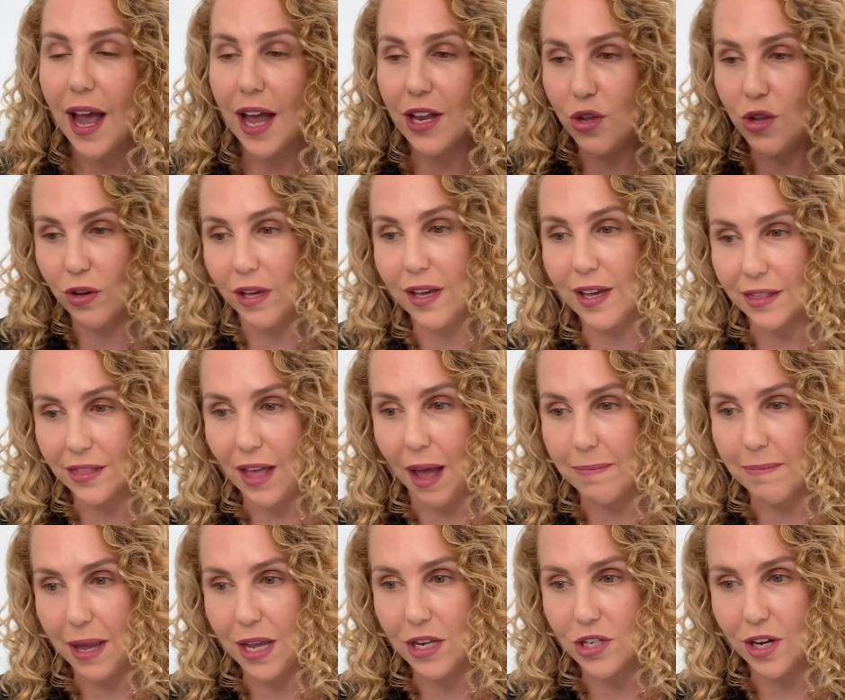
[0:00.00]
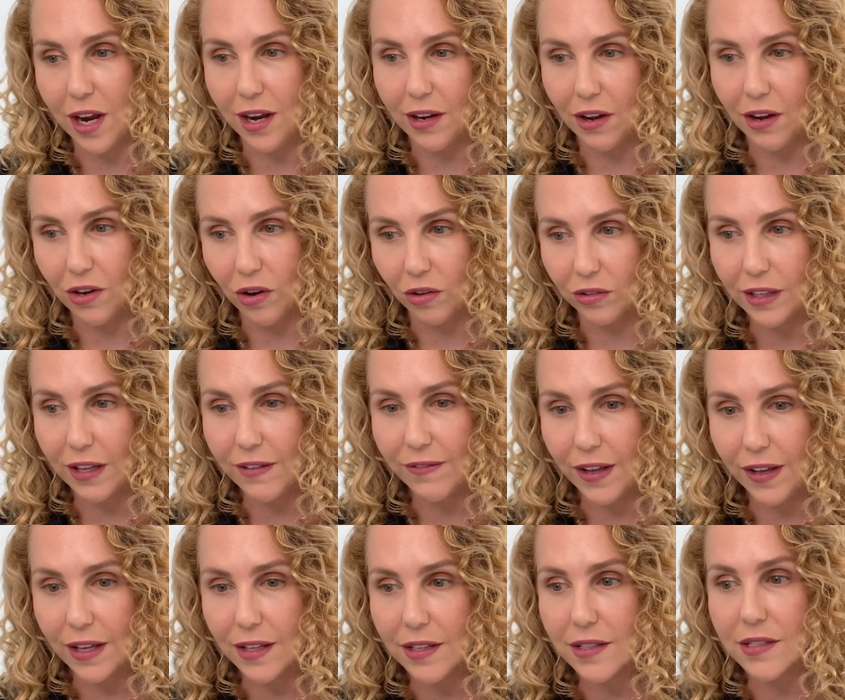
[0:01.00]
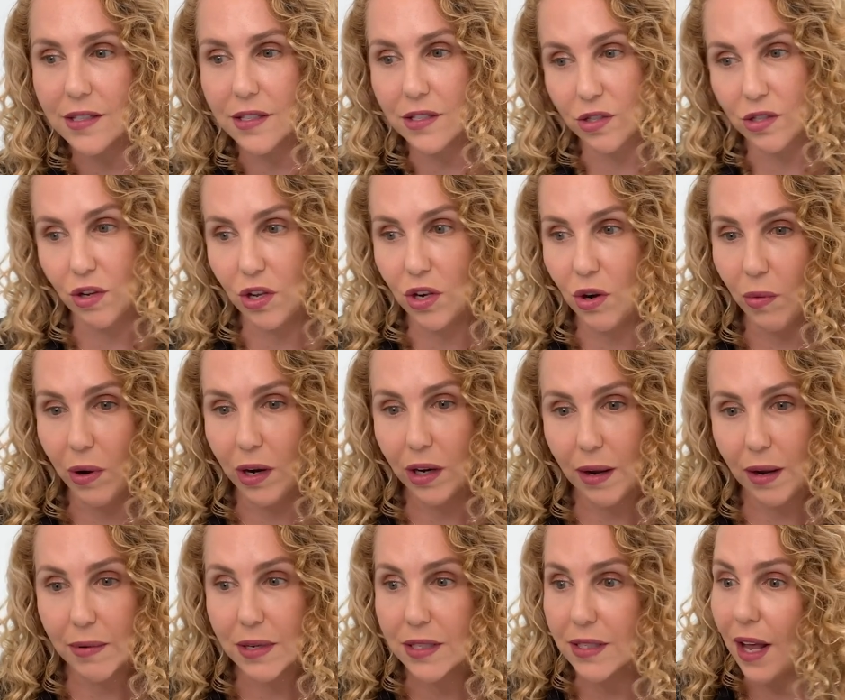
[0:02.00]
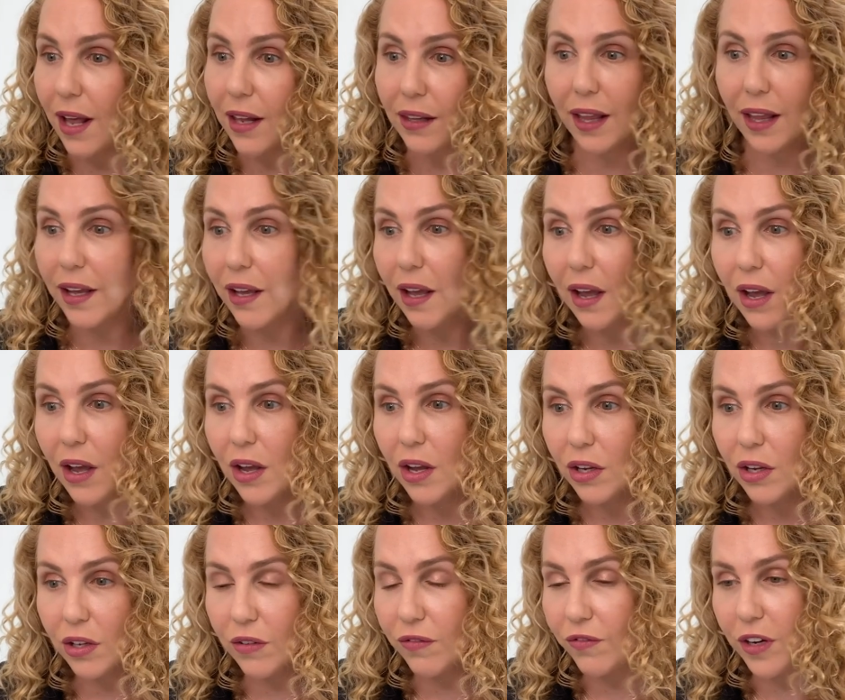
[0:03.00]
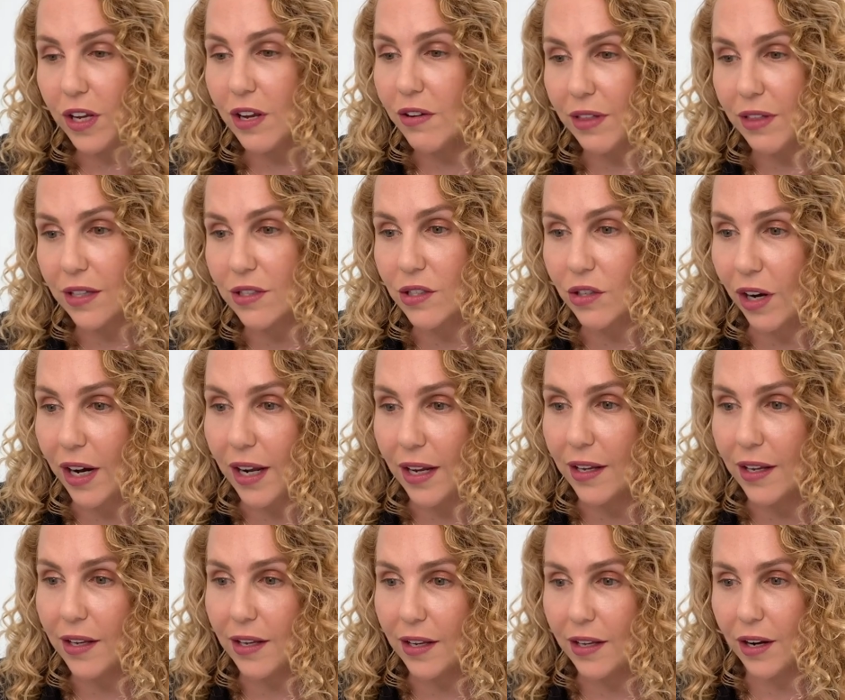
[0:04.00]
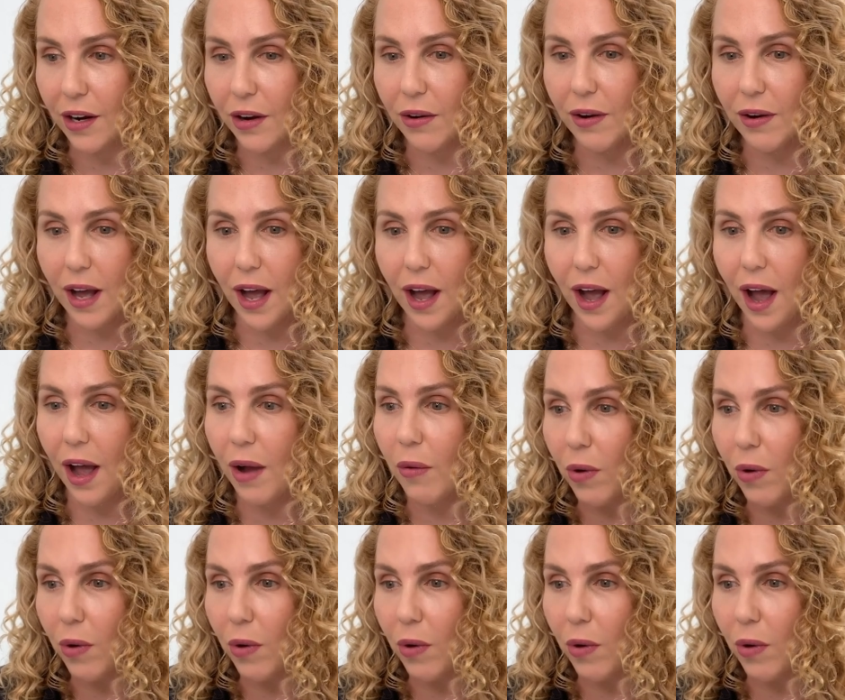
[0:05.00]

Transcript: and you can get that paycheck on OnlyFans and so you don't want to come to set, like, good for you. That's great. You know, I